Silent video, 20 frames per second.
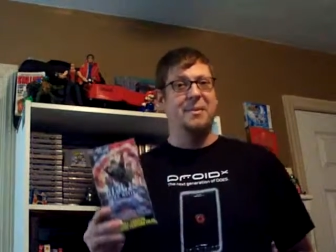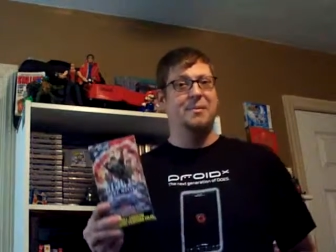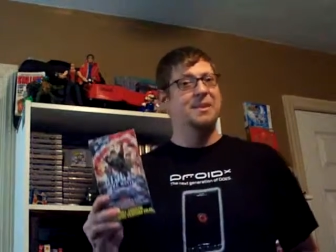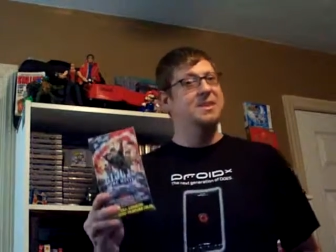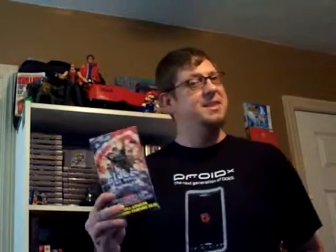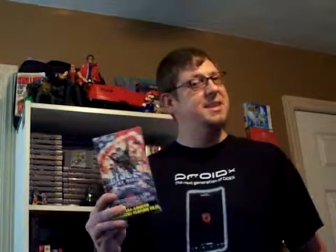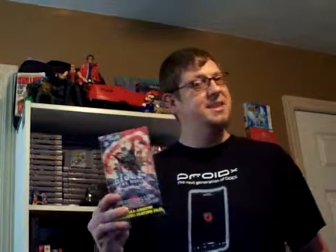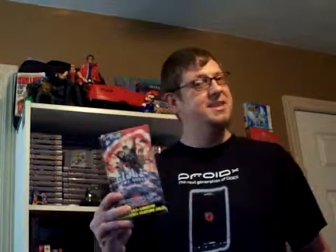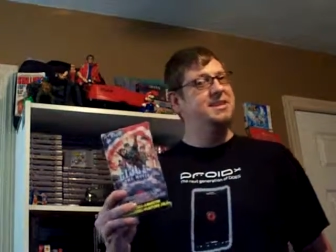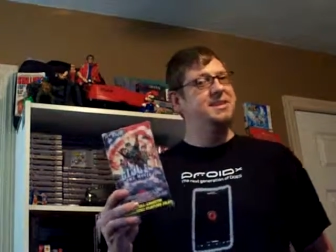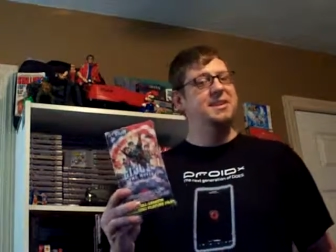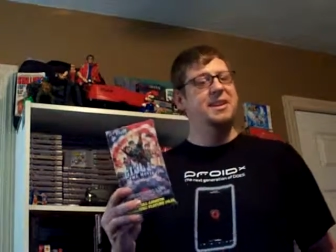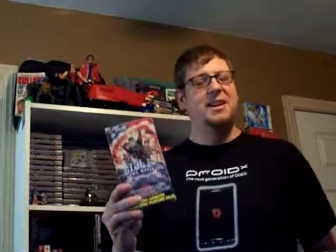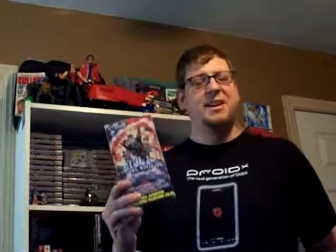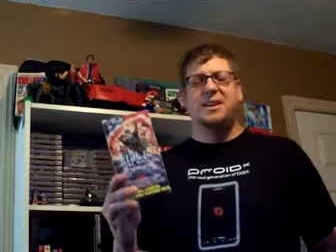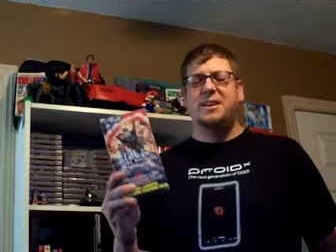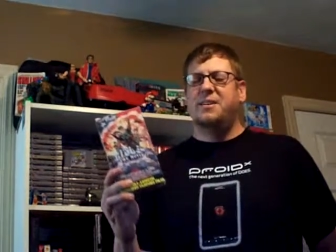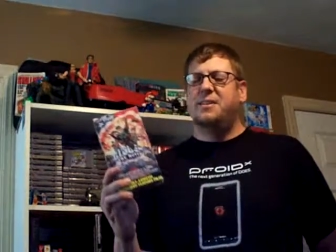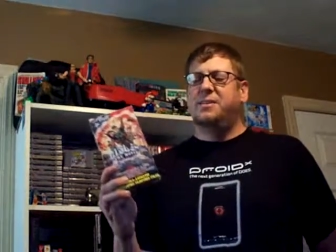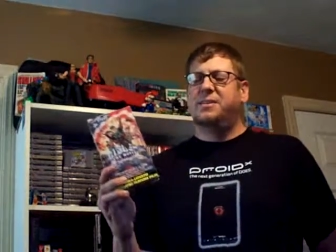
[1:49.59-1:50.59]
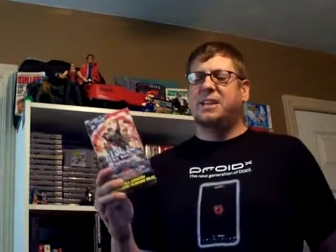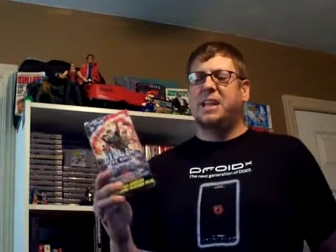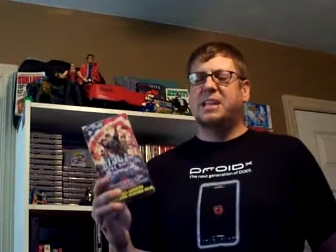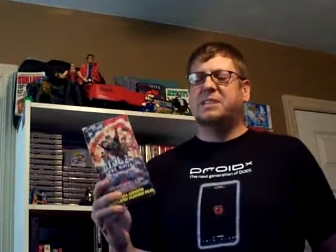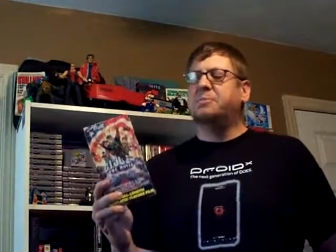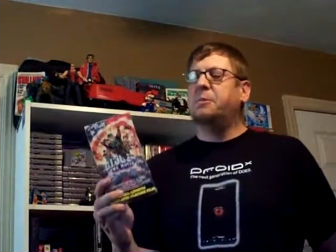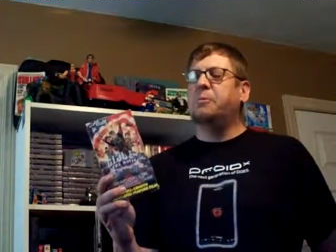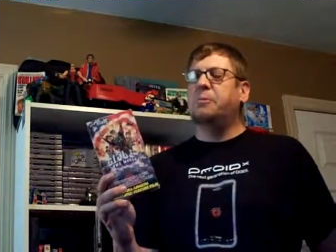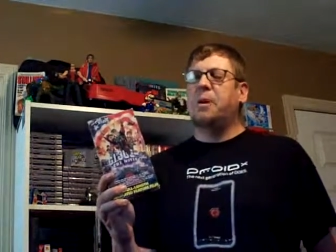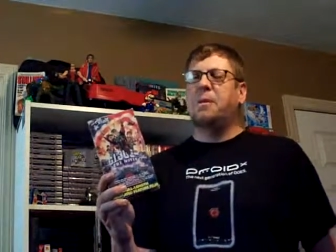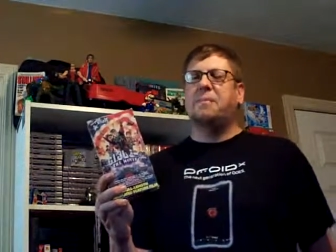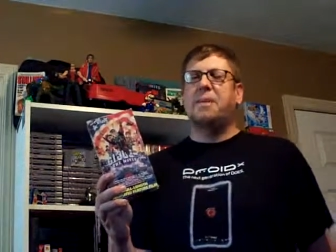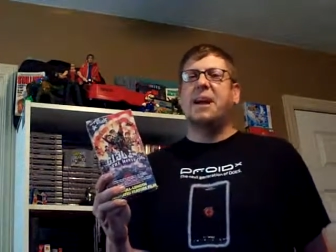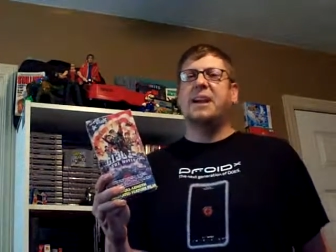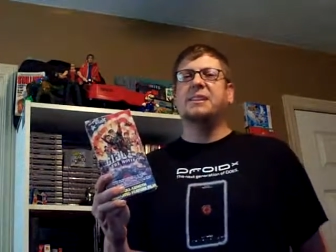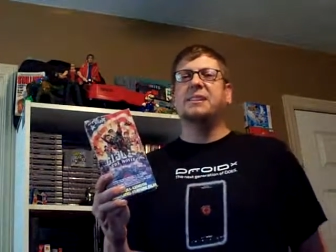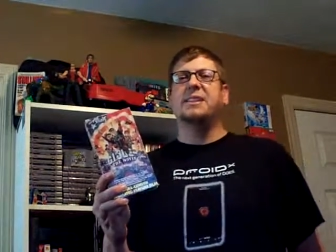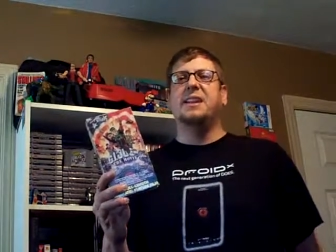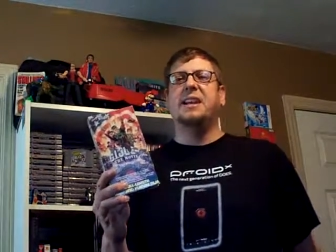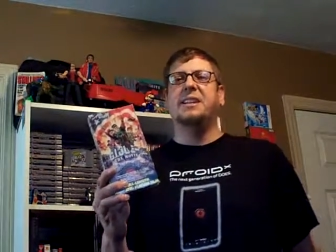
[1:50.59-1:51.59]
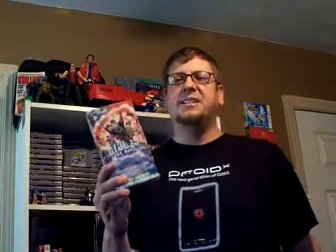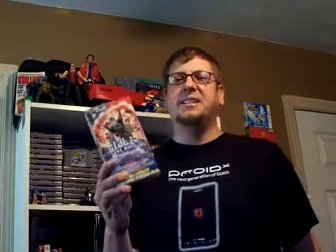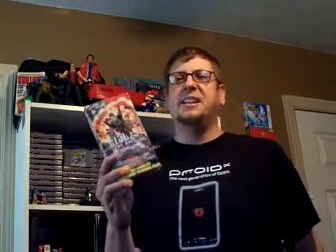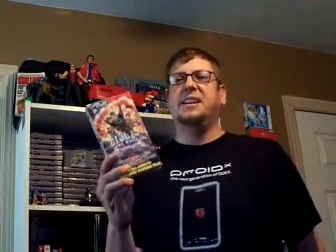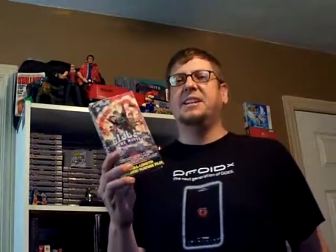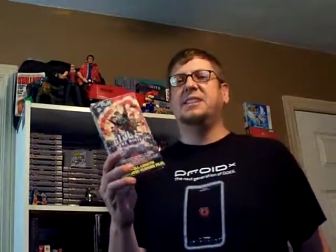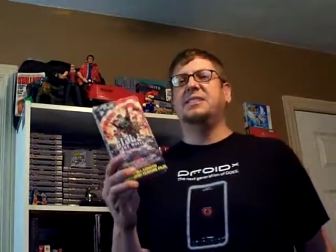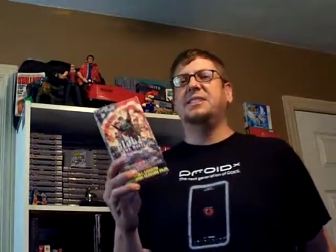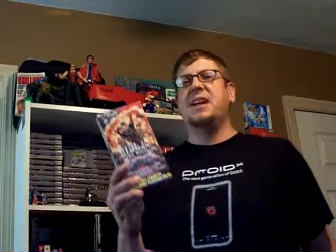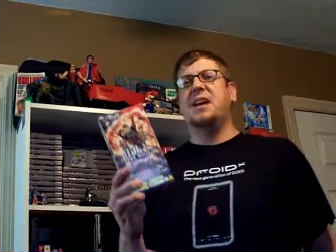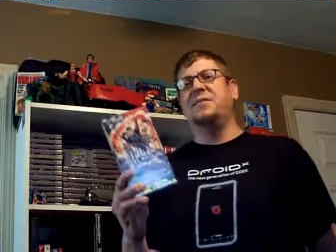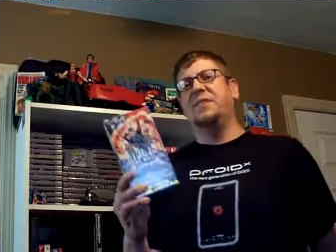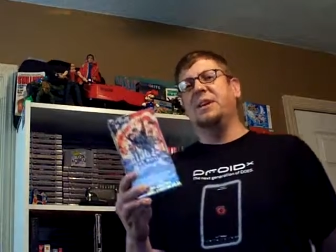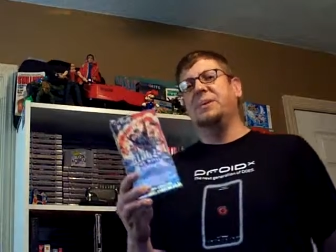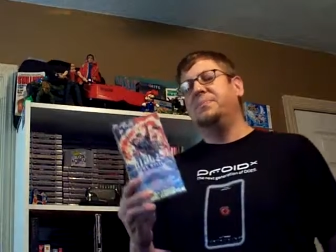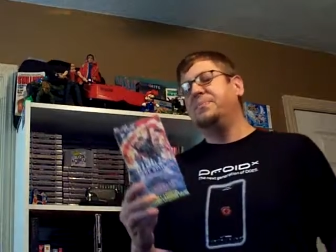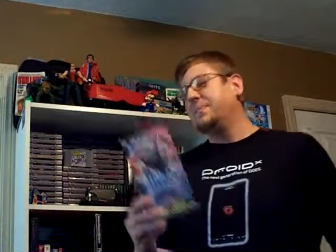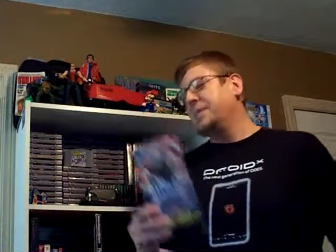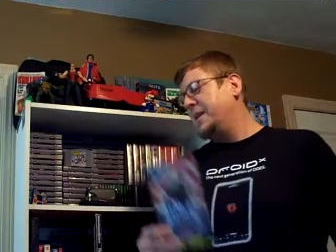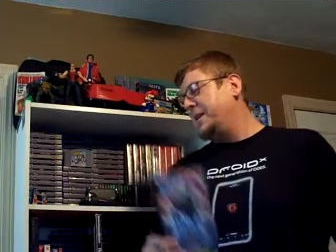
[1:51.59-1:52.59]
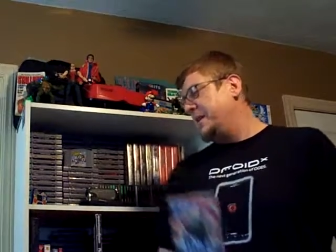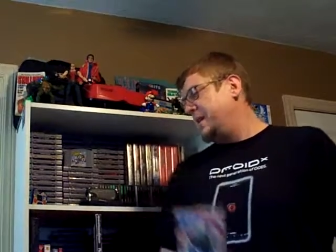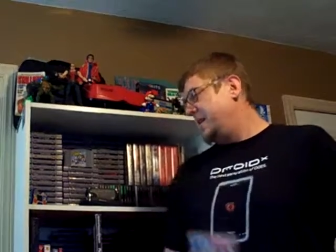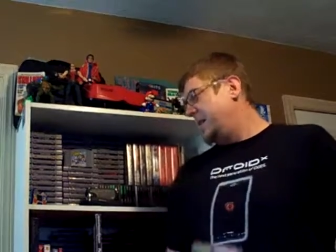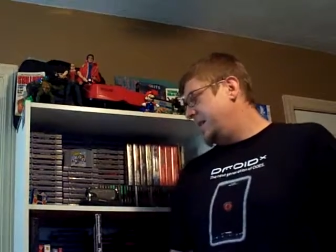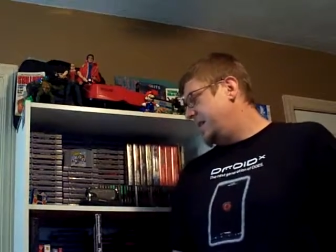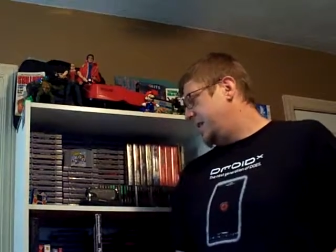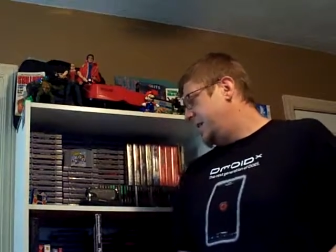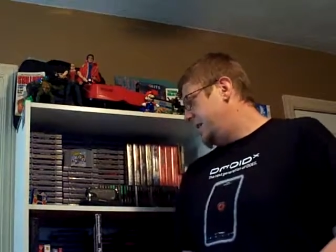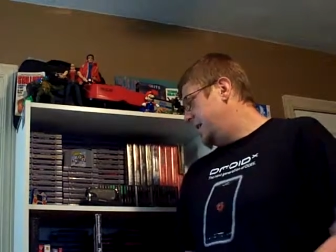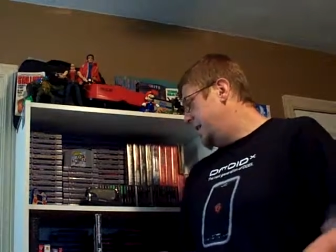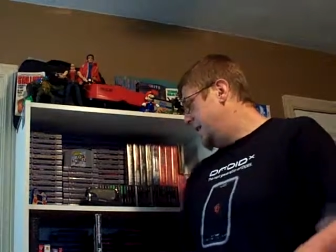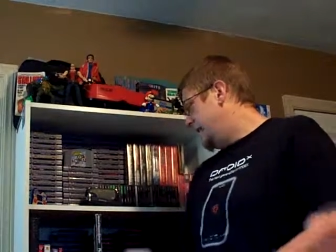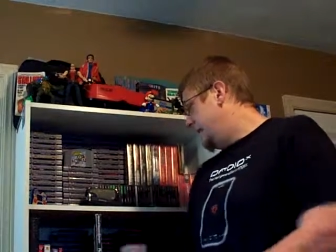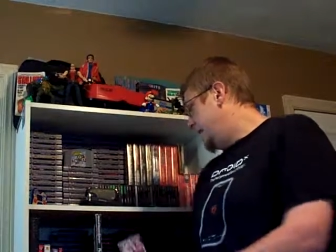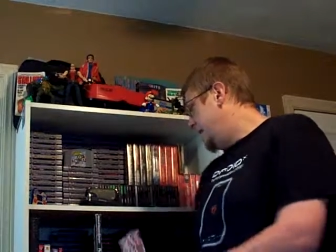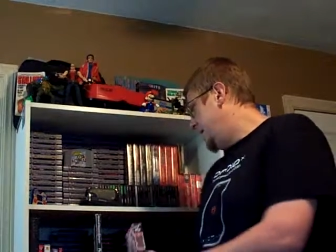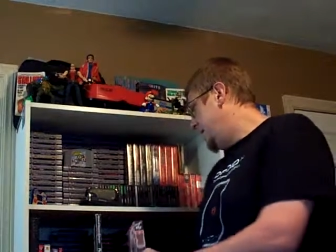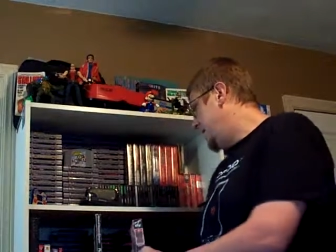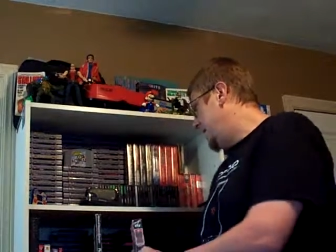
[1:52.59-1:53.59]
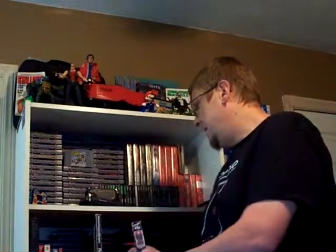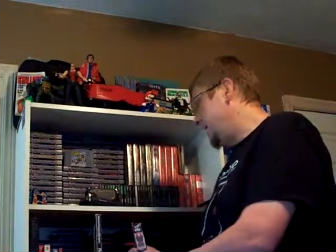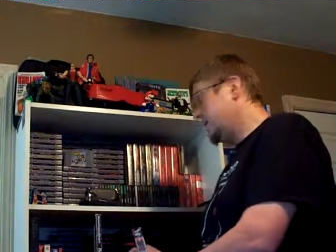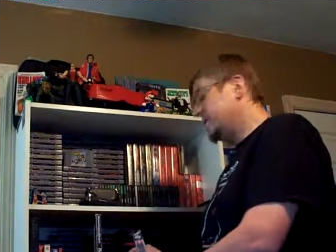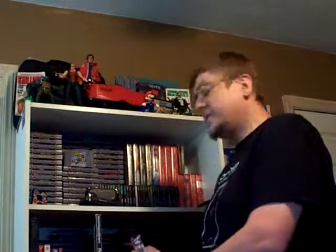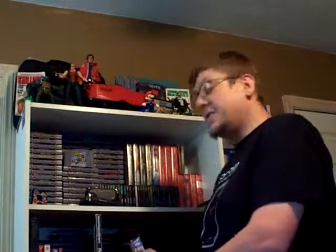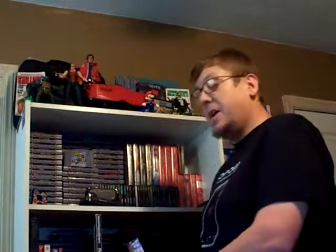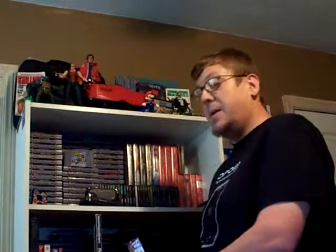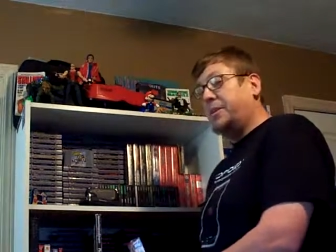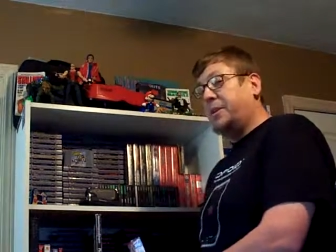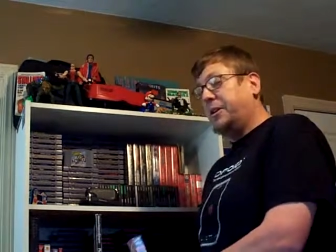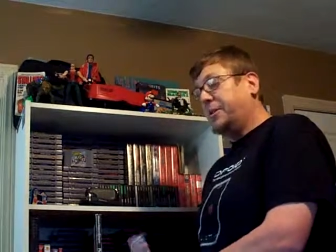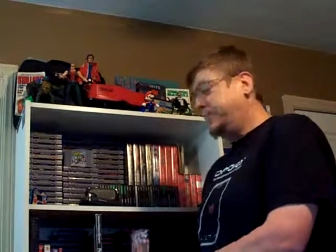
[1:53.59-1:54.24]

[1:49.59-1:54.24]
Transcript: But this takes me right back to 1987. The summer,